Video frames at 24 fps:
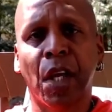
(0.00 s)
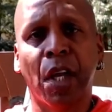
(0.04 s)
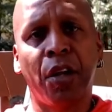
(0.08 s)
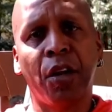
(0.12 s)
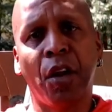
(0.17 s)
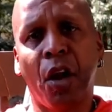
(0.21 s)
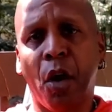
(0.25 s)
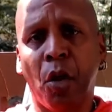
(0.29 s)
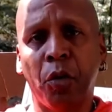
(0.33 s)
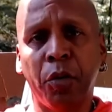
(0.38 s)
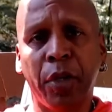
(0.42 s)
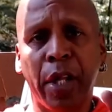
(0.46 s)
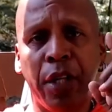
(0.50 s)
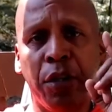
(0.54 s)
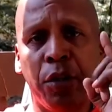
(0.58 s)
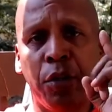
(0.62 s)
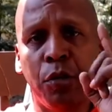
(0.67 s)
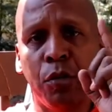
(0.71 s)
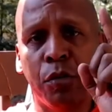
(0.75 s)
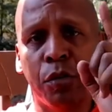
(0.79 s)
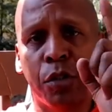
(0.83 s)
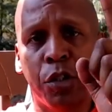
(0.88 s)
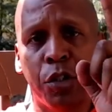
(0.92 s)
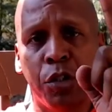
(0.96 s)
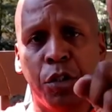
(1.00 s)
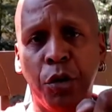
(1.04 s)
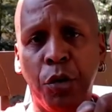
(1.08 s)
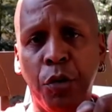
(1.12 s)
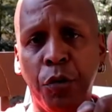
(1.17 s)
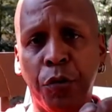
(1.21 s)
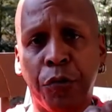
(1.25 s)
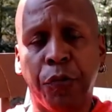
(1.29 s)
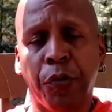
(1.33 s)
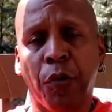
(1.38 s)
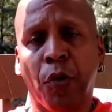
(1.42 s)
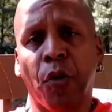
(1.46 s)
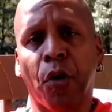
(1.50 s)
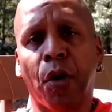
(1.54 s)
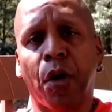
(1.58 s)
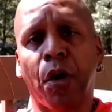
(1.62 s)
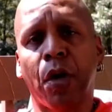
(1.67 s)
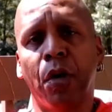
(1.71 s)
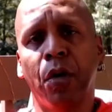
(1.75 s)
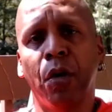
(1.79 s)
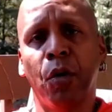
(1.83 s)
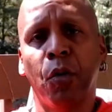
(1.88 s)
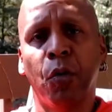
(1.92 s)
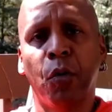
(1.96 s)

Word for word: and all they used you for